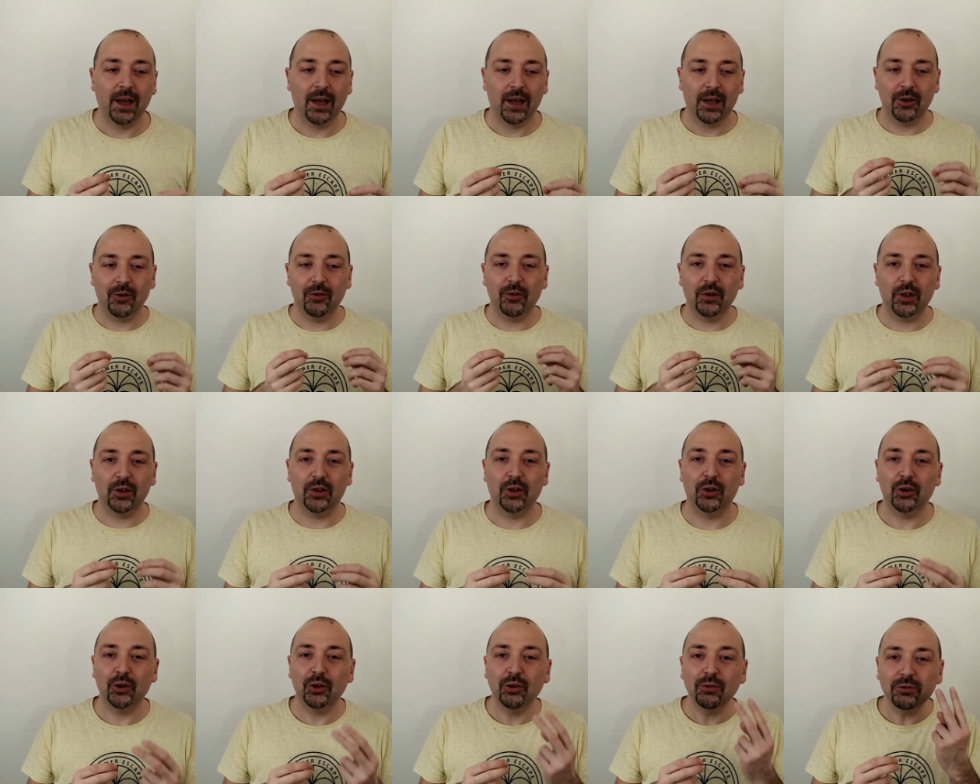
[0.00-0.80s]
you
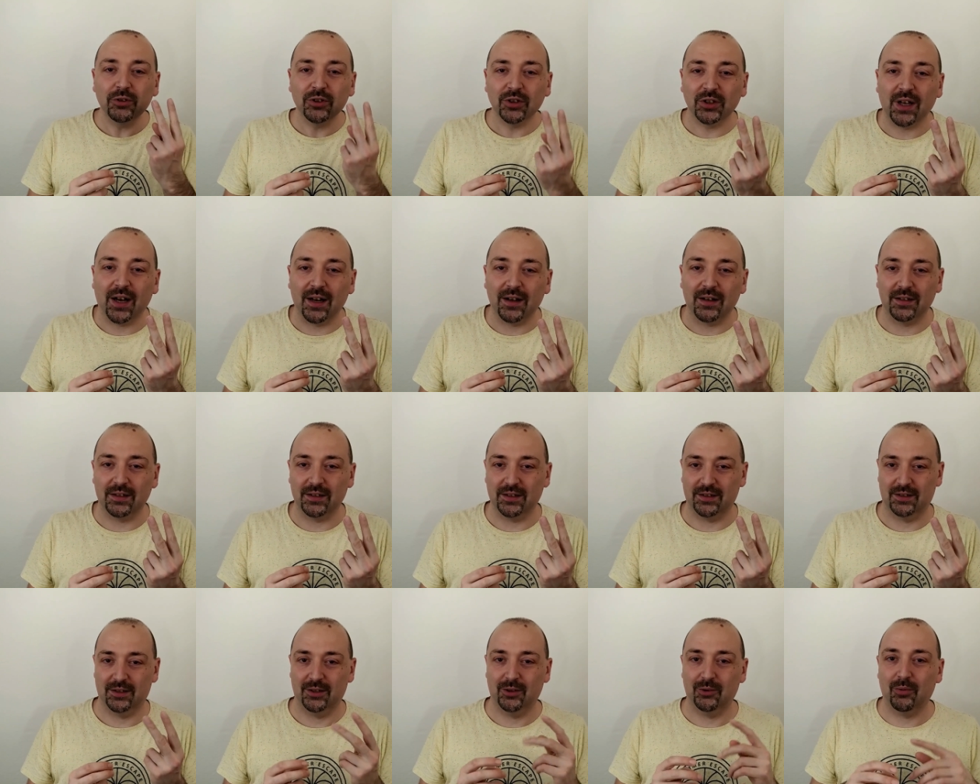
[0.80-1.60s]
need two
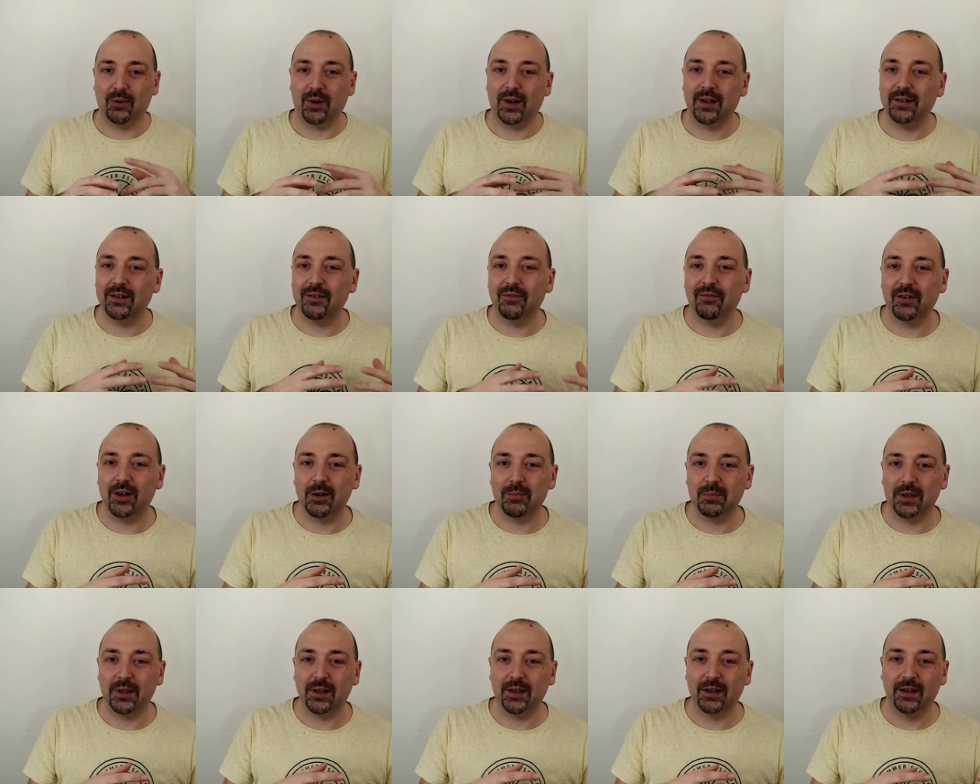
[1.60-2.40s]
salaries to run the
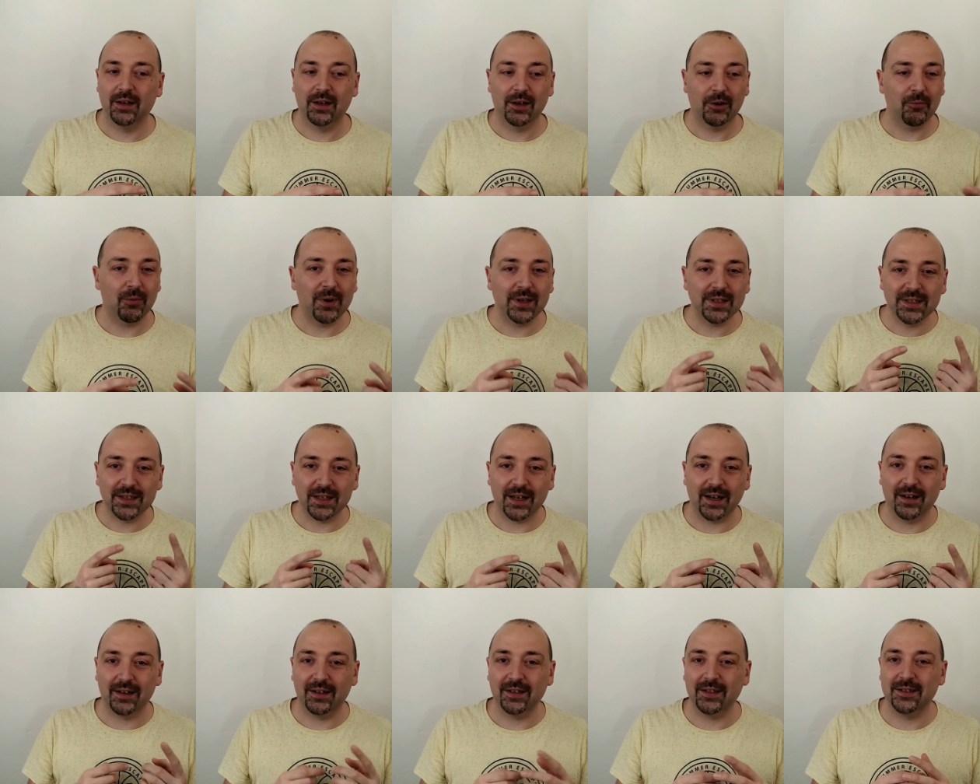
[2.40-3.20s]
family. One
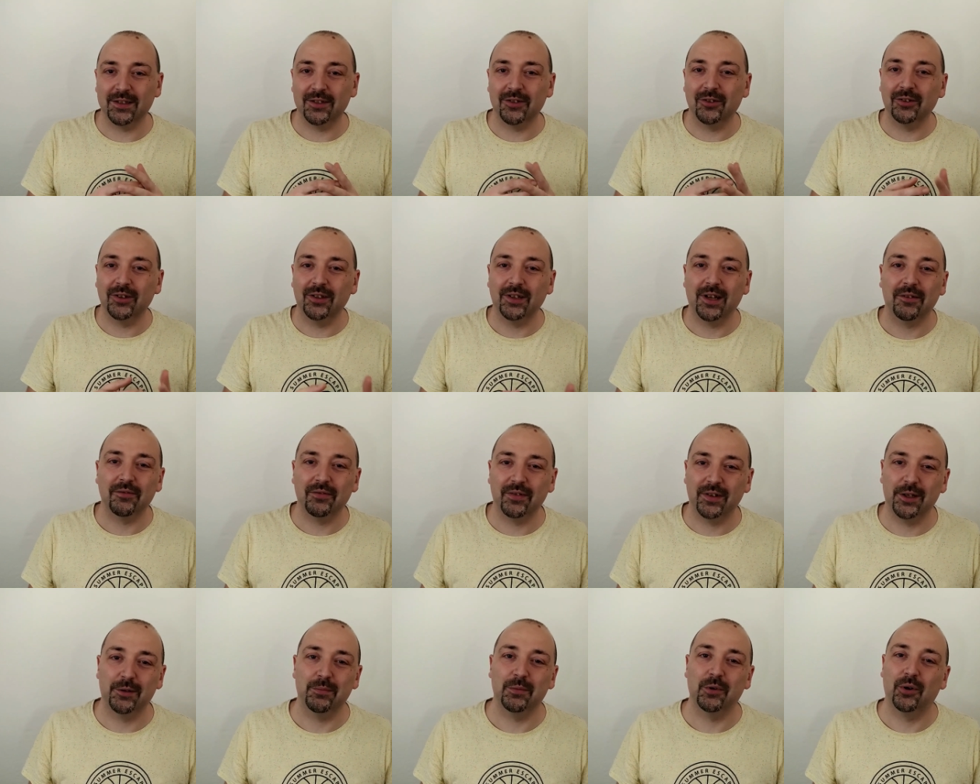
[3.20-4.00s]
salary is not enough
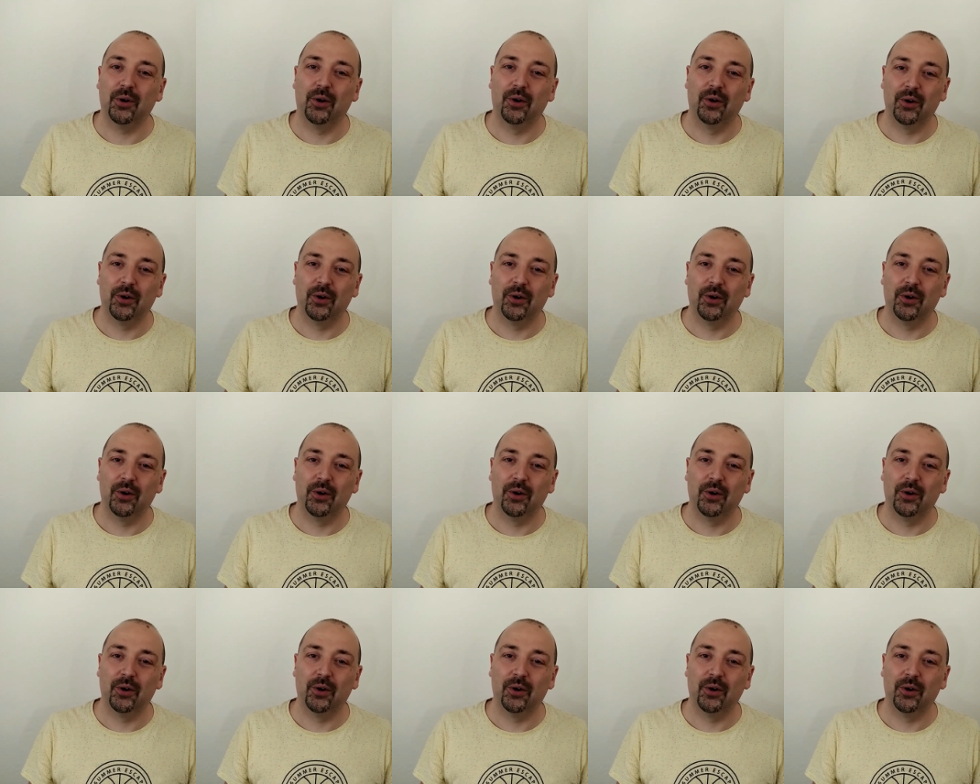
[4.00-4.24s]
anymore.